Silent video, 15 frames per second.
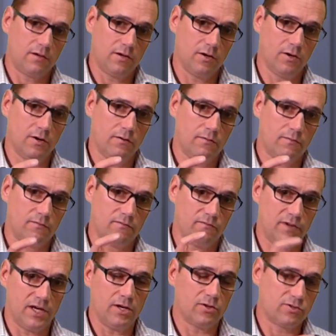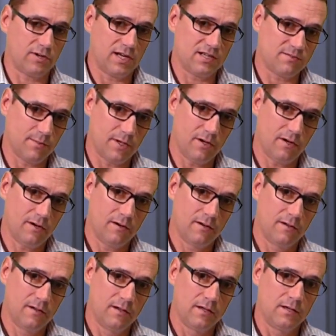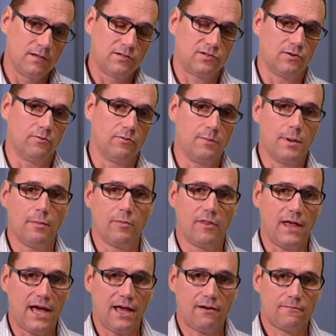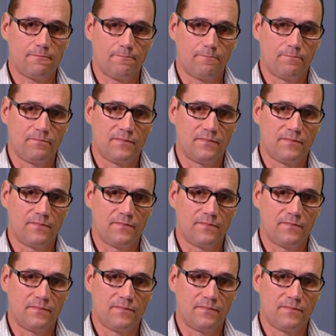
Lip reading: your video transmitter, so remember that.